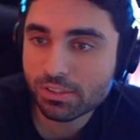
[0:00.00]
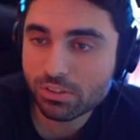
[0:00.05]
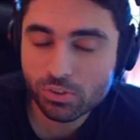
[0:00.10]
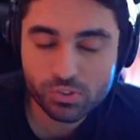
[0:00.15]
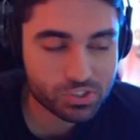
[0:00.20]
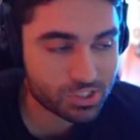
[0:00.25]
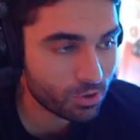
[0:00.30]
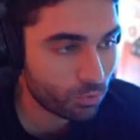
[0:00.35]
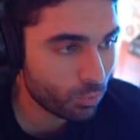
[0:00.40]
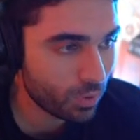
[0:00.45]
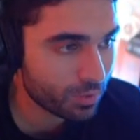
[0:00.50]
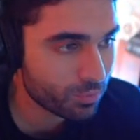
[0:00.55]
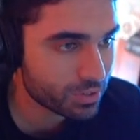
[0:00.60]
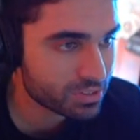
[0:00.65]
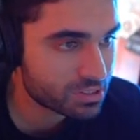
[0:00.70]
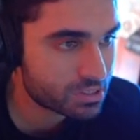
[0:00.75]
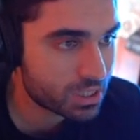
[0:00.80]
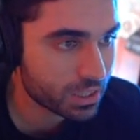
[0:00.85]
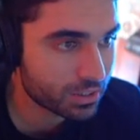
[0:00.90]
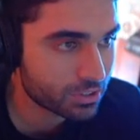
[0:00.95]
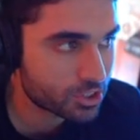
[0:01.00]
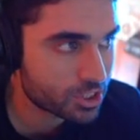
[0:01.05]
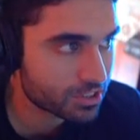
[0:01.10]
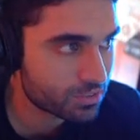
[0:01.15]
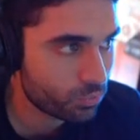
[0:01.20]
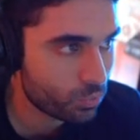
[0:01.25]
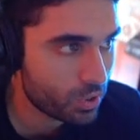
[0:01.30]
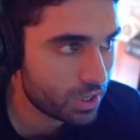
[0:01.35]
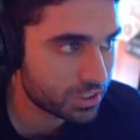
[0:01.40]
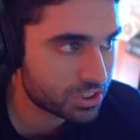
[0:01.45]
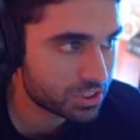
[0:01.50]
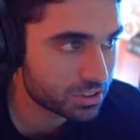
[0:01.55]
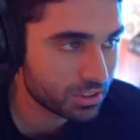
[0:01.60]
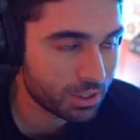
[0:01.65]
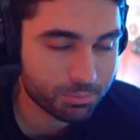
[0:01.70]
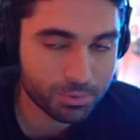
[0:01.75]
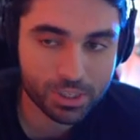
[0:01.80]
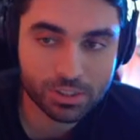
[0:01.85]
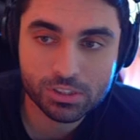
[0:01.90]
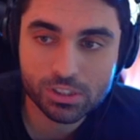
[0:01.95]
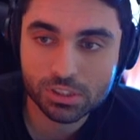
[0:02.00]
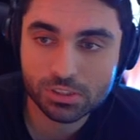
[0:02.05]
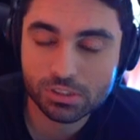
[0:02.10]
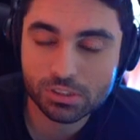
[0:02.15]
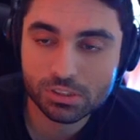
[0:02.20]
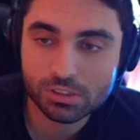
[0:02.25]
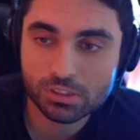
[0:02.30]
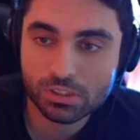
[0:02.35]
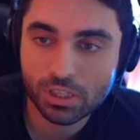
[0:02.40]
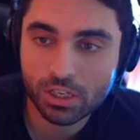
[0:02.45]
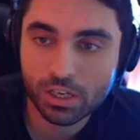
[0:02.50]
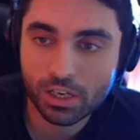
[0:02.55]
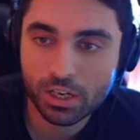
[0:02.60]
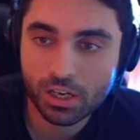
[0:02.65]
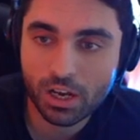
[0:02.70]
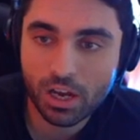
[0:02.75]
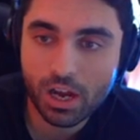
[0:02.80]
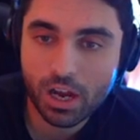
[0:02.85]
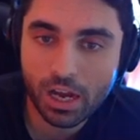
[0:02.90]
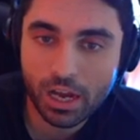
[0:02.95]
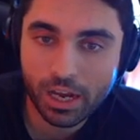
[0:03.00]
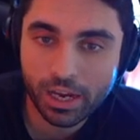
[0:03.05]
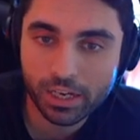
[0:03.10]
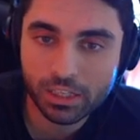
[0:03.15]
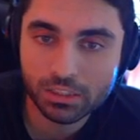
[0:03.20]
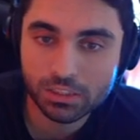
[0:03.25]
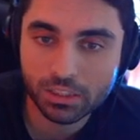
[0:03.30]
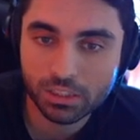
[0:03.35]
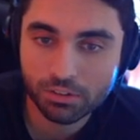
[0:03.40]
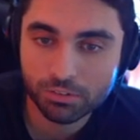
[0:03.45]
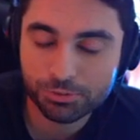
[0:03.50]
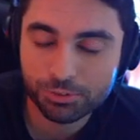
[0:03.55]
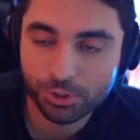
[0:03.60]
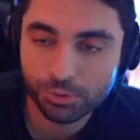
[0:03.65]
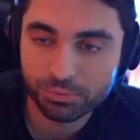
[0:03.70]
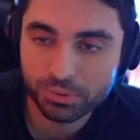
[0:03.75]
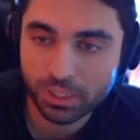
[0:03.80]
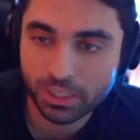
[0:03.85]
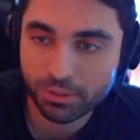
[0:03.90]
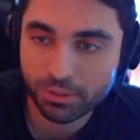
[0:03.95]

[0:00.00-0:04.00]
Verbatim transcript: as though someone was there just watching them and just uh, hiding from